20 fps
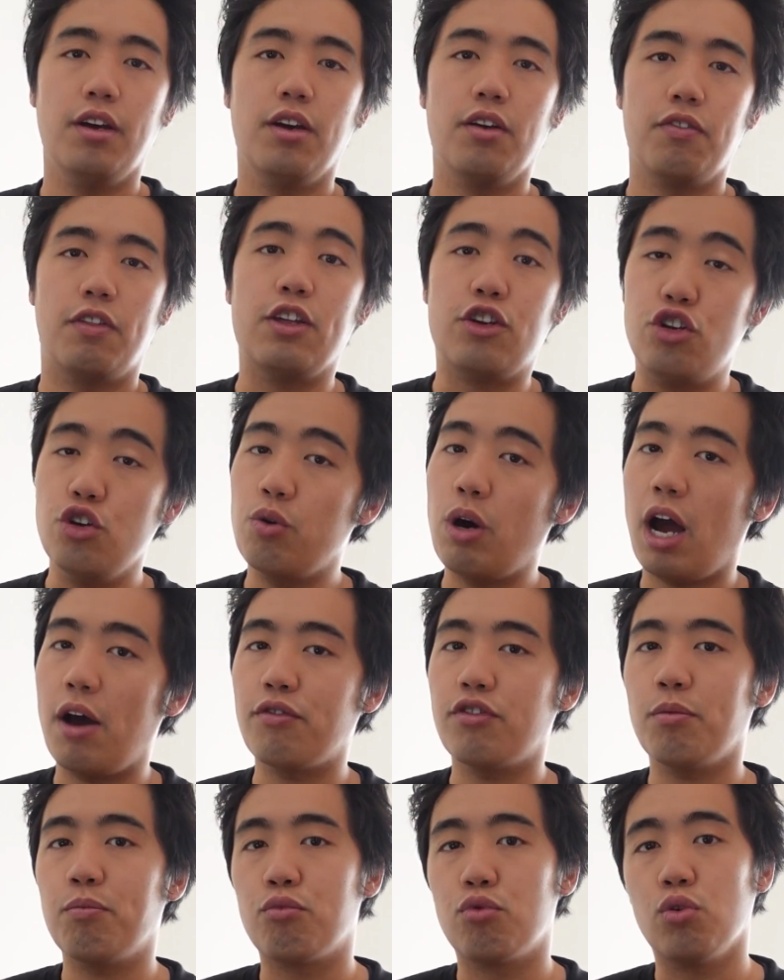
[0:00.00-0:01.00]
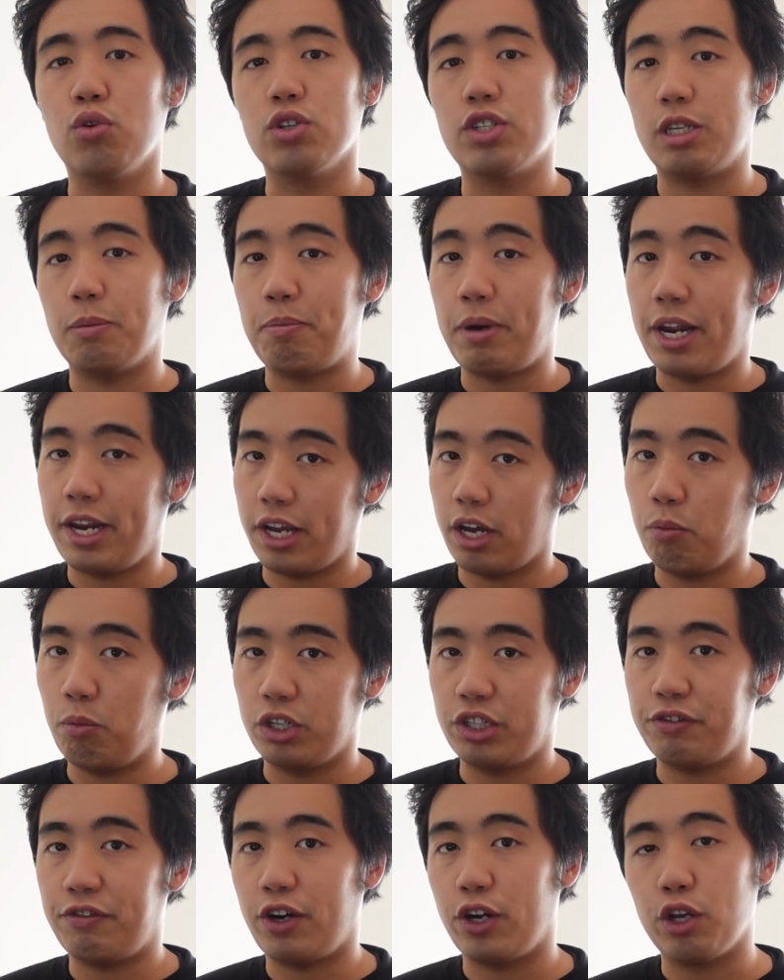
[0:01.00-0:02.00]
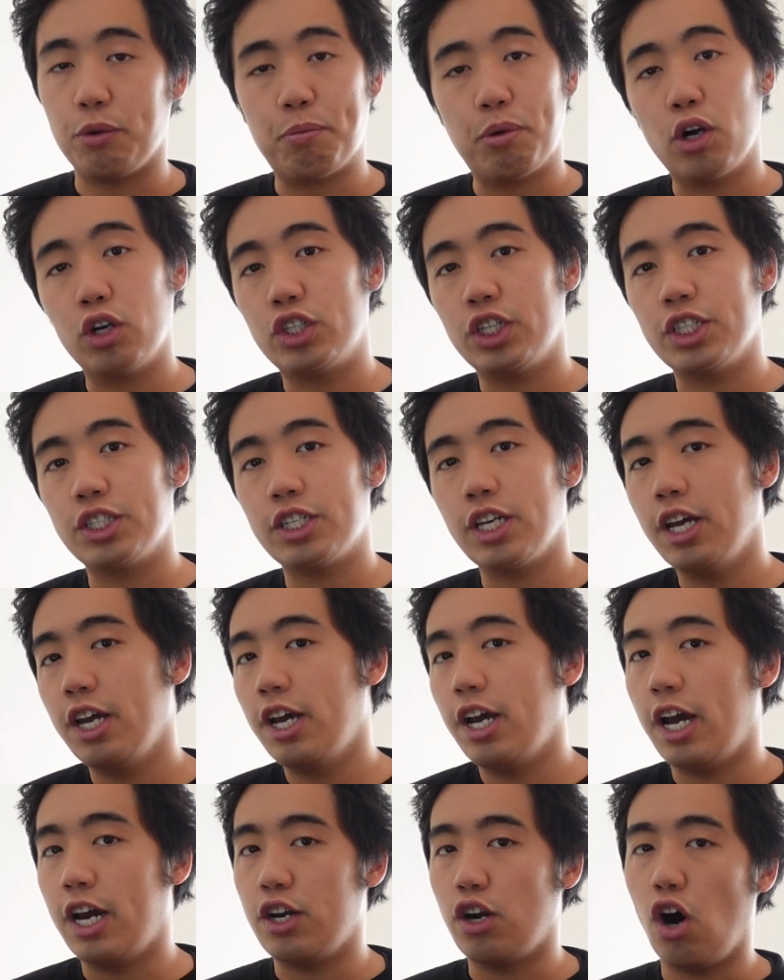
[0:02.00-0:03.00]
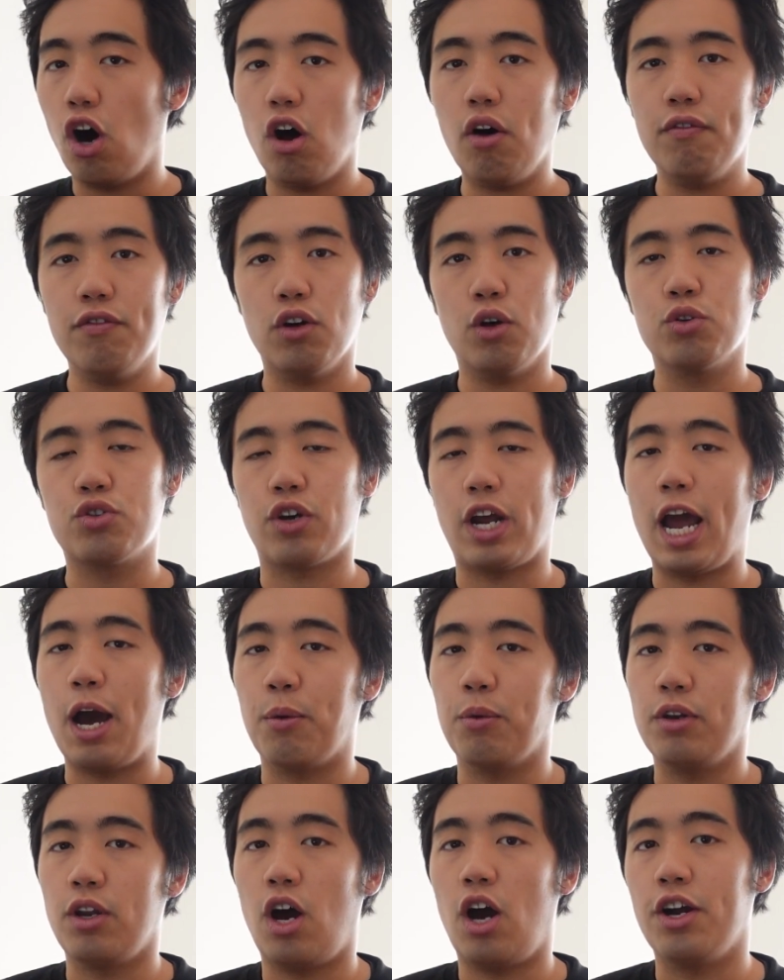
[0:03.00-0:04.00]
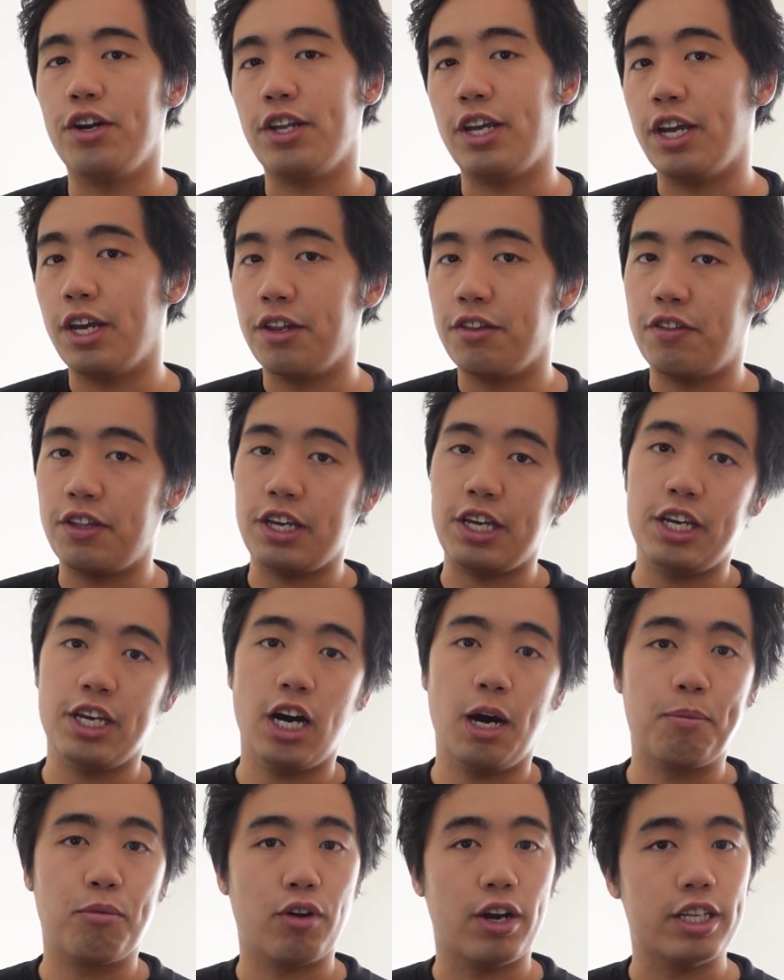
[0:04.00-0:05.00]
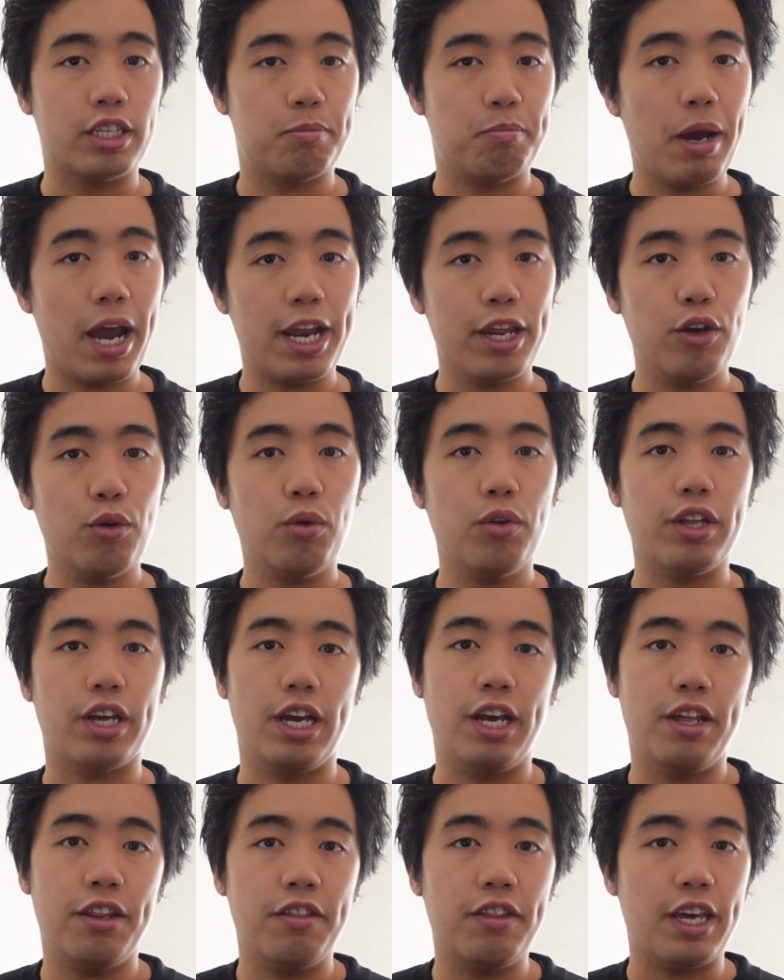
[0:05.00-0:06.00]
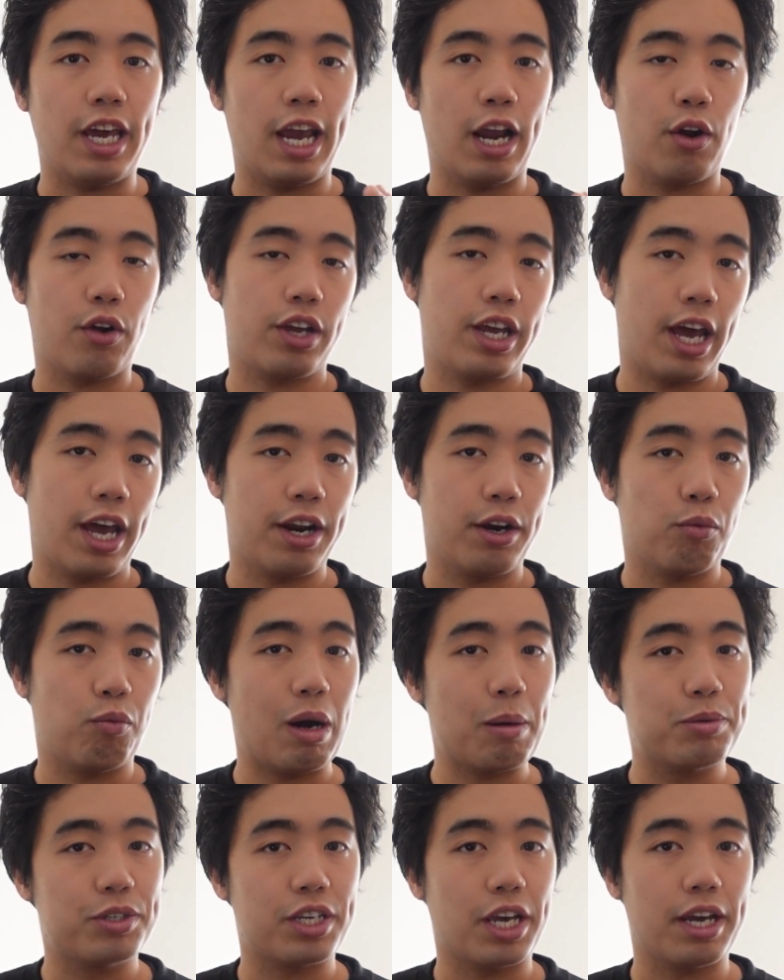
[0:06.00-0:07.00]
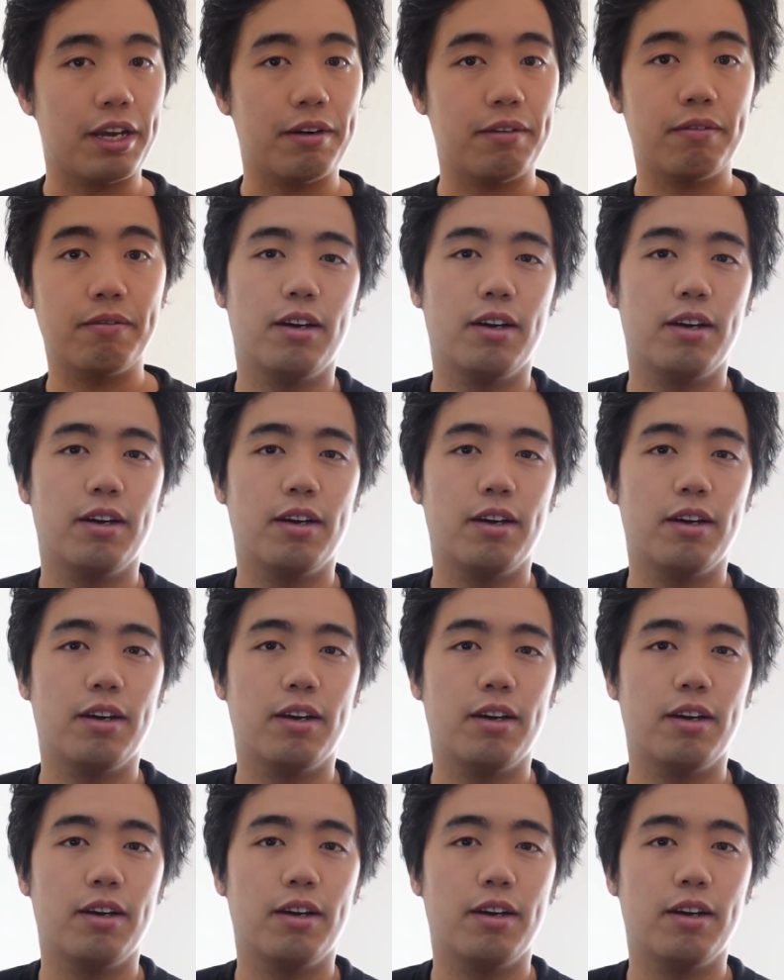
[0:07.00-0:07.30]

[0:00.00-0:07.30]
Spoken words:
They do have some rules depending on which fare you purchase, and all of those are outlined in the E-Upgrades manual in the Air Canada website.